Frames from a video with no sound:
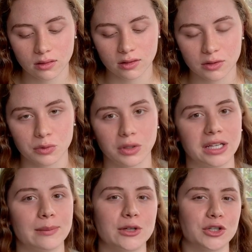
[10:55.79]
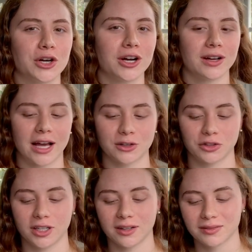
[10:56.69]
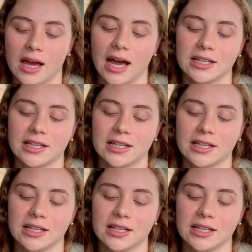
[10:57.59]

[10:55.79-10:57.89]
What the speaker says: it's really immature actually. I